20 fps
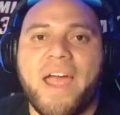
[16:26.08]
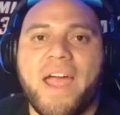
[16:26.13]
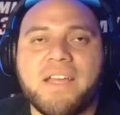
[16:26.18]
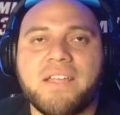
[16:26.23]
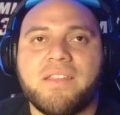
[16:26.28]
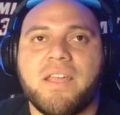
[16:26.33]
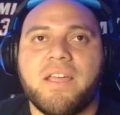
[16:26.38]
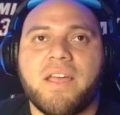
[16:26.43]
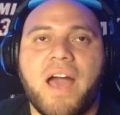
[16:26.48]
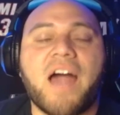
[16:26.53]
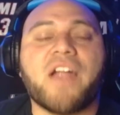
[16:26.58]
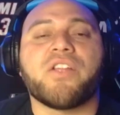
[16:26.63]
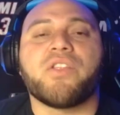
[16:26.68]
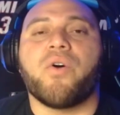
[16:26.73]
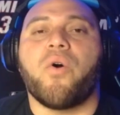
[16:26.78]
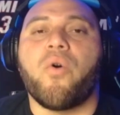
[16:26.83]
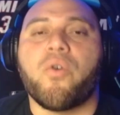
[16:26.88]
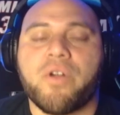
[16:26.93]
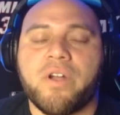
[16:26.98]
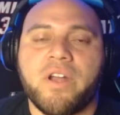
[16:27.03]
anything
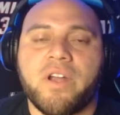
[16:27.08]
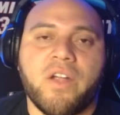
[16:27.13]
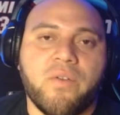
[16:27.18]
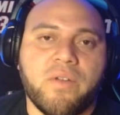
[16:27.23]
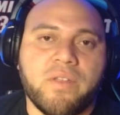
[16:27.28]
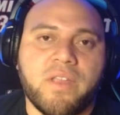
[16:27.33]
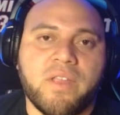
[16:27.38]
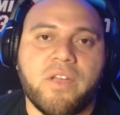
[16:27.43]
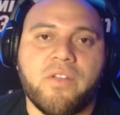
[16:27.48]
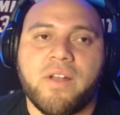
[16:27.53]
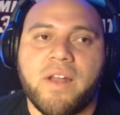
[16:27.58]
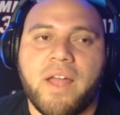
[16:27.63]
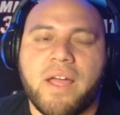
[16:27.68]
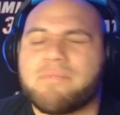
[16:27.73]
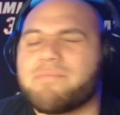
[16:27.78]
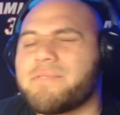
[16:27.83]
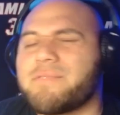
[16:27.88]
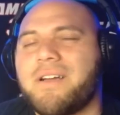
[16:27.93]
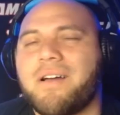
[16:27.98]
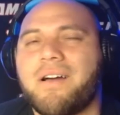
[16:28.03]
out of the ordinary that you're
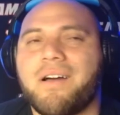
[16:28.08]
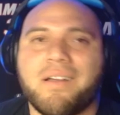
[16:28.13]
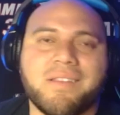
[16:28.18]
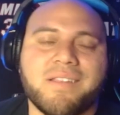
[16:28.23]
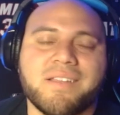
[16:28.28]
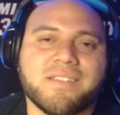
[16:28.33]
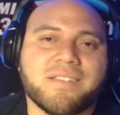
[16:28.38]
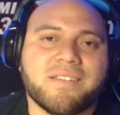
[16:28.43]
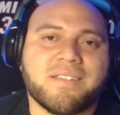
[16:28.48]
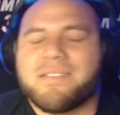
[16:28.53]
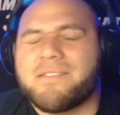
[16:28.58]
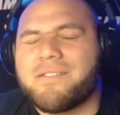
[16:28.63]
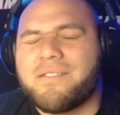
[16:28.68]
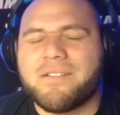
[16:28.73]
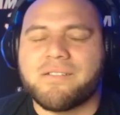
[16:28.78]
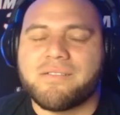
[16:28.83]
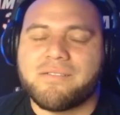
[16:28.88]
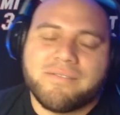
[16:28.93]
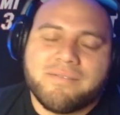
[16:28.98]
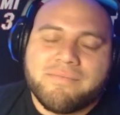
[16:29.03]
like, ah, this,
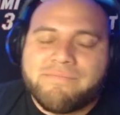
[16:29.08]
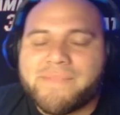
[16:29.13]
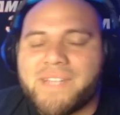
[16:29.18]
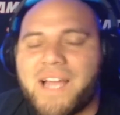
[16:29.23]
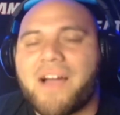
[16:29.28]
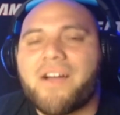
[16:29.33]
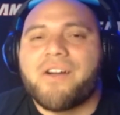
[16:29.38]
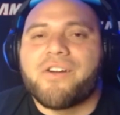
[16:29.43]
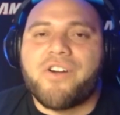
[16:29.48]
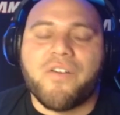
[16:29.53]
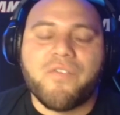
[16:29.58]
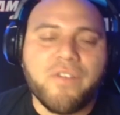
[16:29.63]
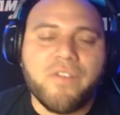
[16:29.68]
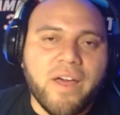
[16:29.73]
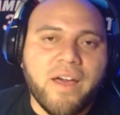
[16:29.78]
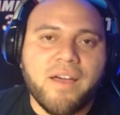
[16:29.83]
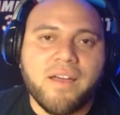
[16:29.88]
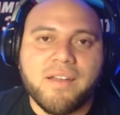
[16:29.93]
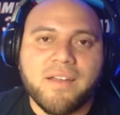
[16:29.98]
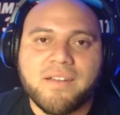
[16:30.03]
I could cover
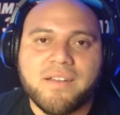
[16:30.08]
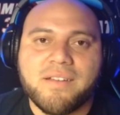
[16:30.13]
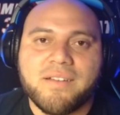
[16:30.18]
that?